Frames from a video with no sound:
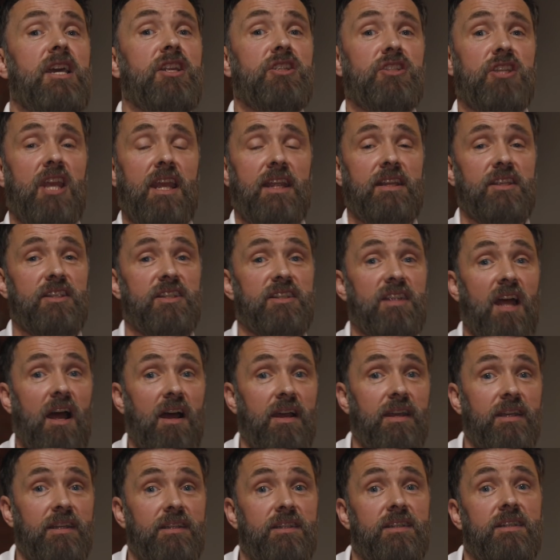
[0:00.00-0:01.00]
Change
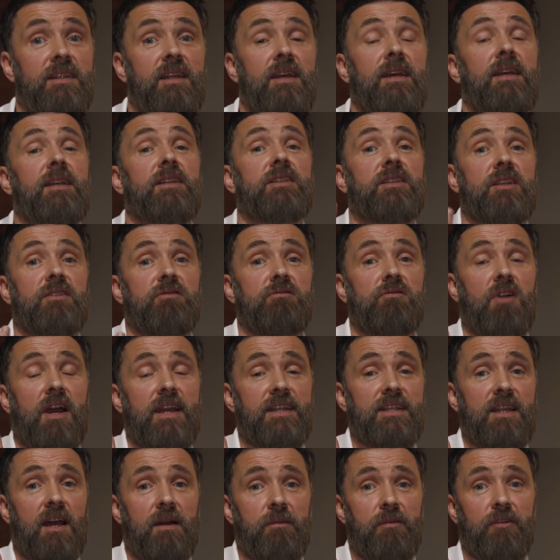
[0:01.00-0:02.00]
sides. So
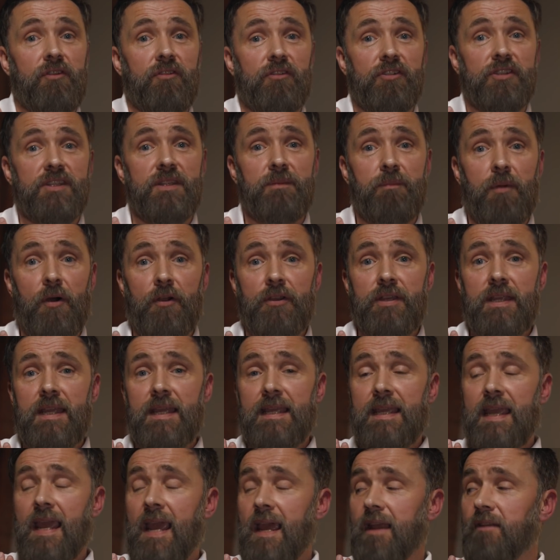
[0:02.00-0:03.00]
right arm across the body,
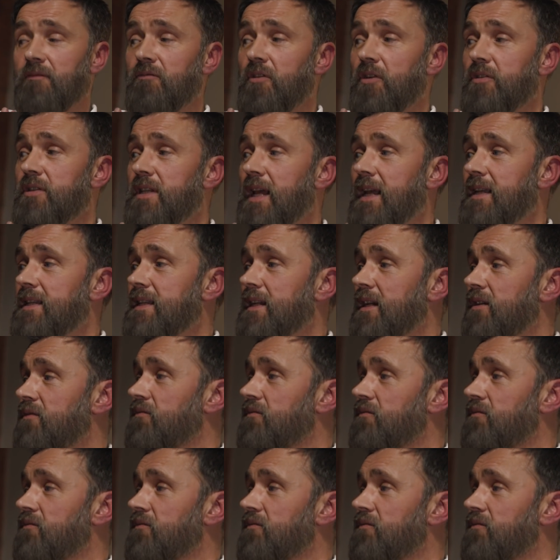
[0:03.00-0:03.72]
again rotating